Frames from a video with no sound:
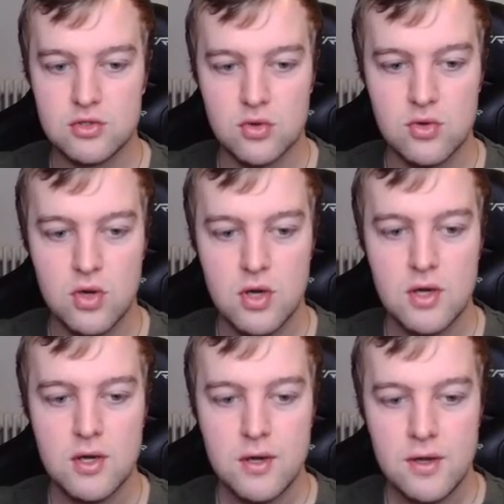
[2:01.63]
all.
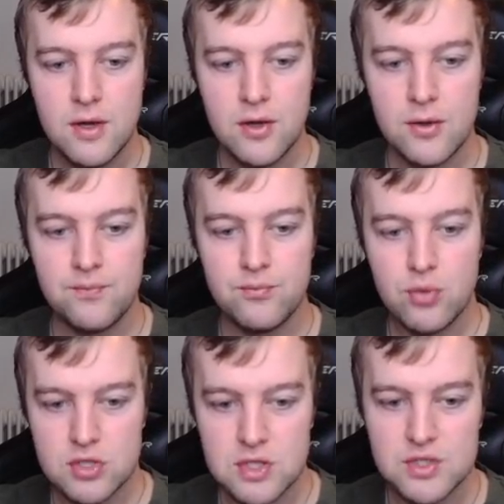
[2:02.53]

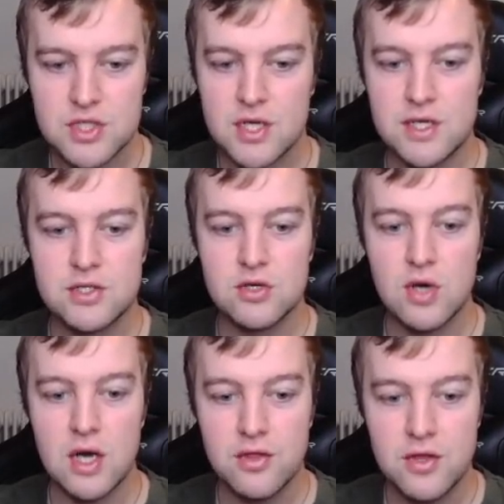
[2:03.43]
Plus I was skinning, so
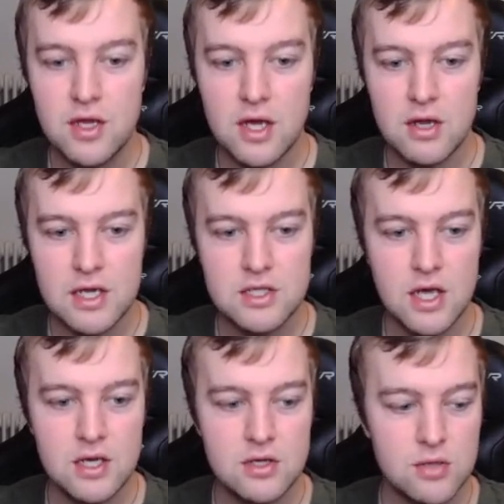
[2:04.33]
I think I actually
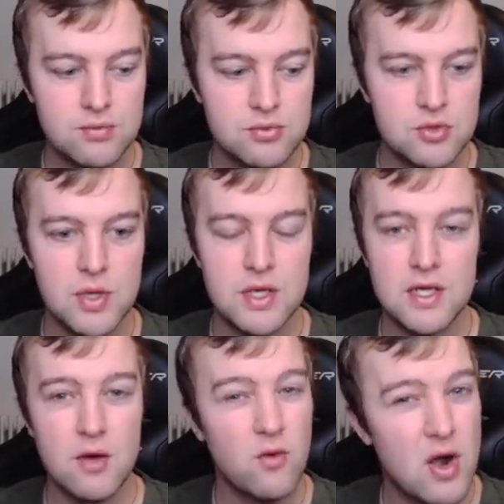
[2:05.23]
ended up spending
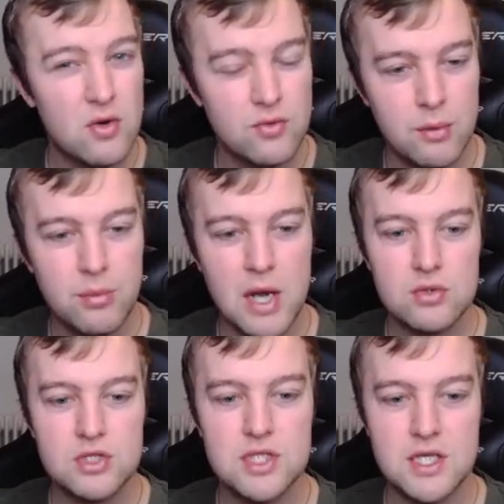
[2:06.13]
about
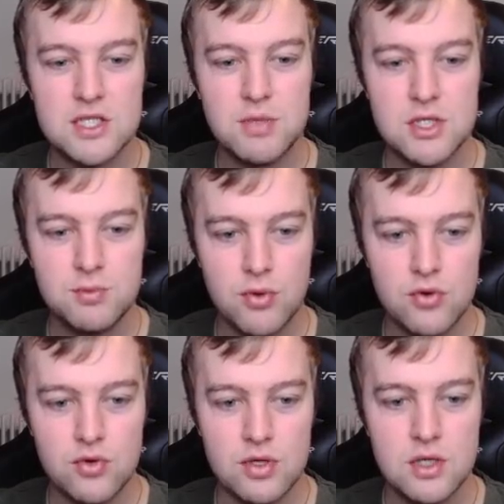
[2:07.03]
6 minutes per
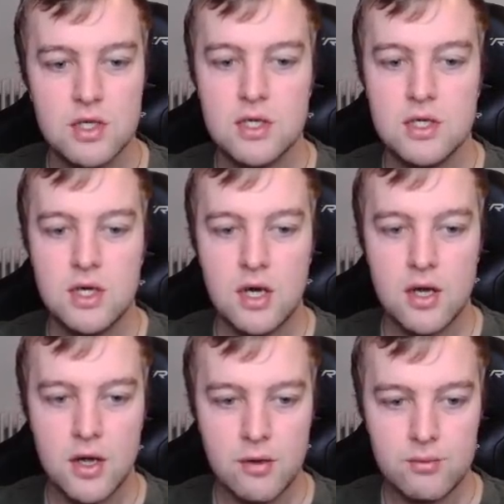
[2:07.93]
run,
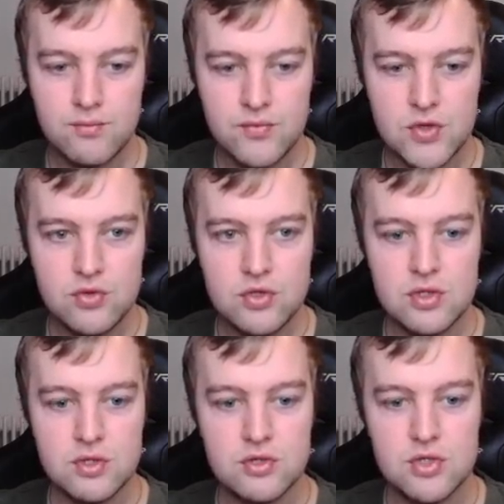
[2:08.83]
due
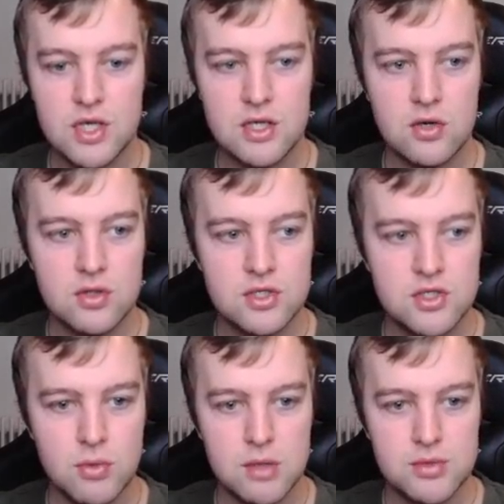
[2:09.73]
to skinning all these
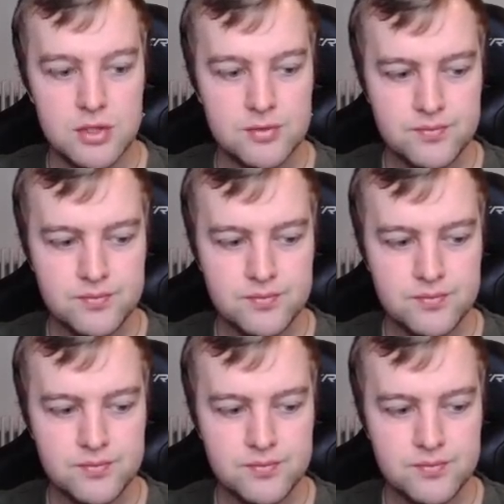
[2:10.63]
mobs here.